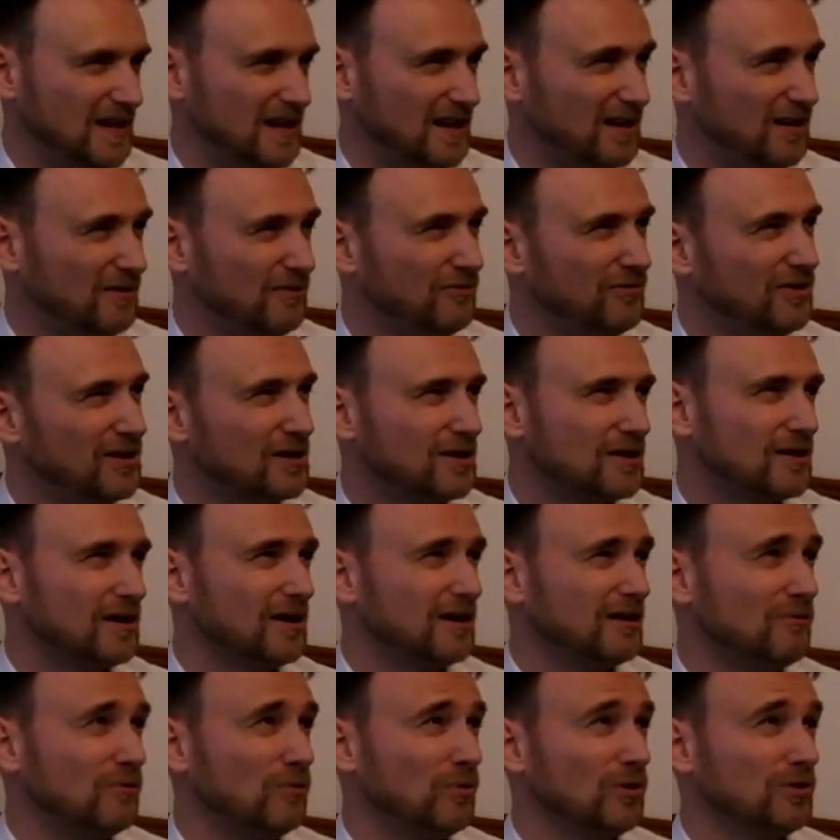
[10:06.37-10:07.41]
and I think
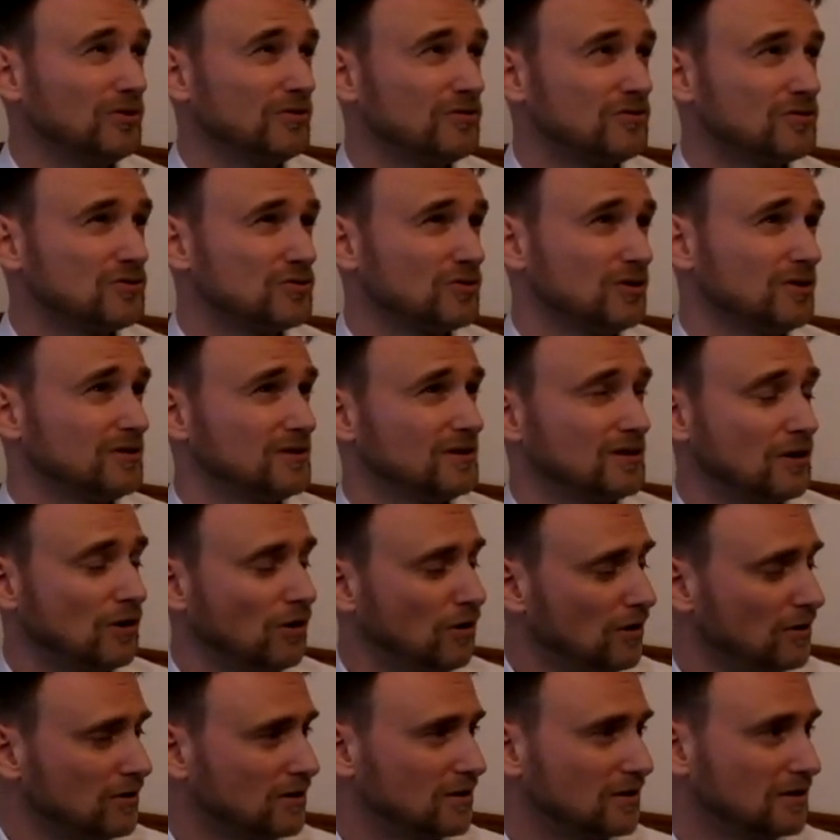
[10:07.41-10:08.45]
I once shot a
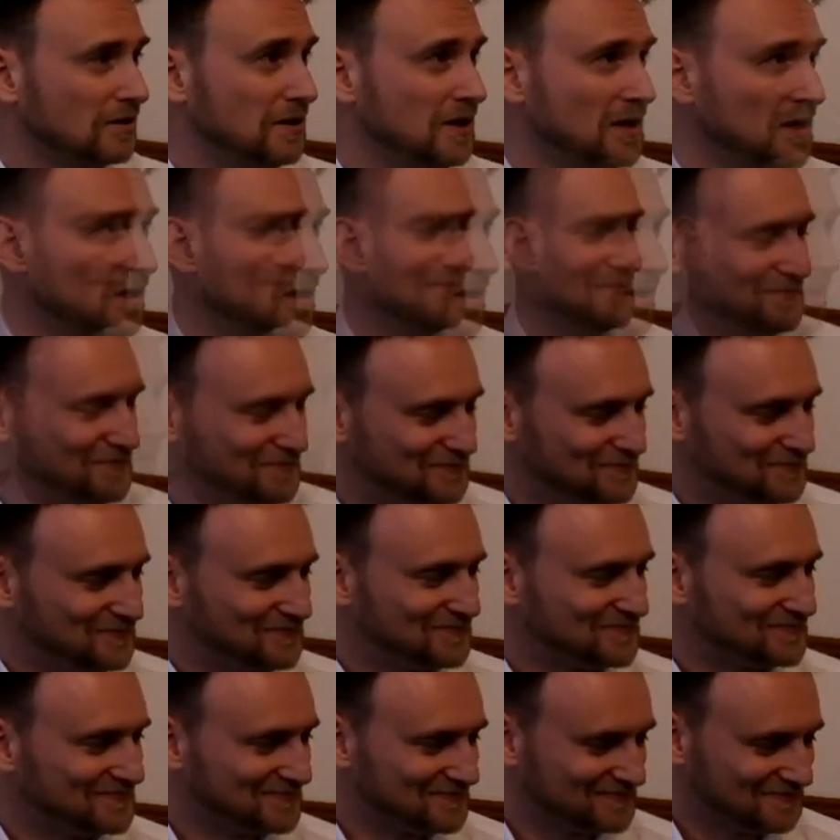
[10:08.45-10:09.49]
clock.
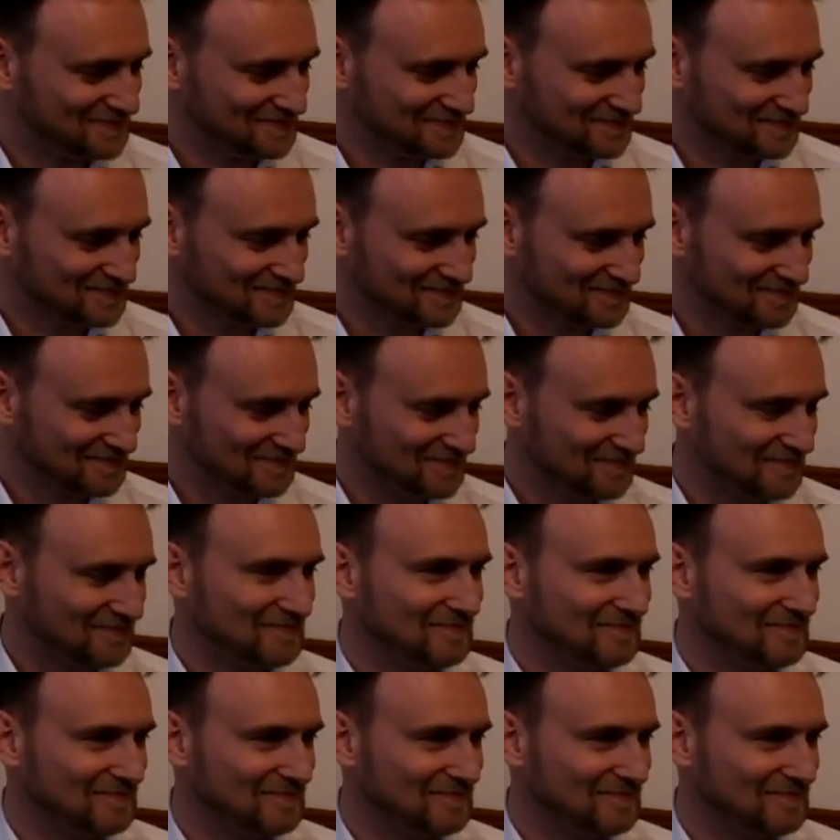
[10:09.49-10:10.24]
Russia or U S A?